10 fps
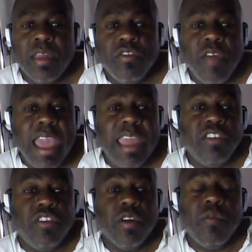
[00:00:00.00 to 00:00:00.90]
trained
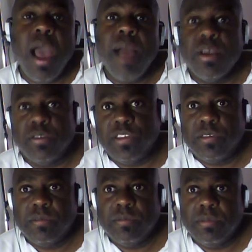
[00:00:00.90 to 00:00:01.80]
Sugar
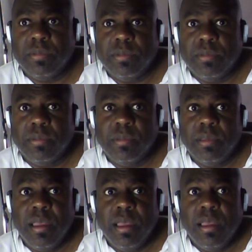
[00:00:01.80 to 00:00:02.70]
Ramos
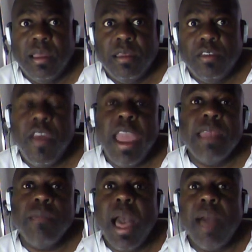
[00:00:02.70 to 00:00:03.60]

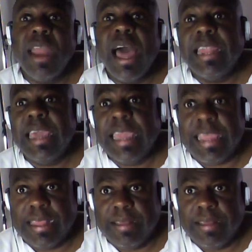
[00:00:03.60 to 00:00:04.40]
trained Muhammad Ali.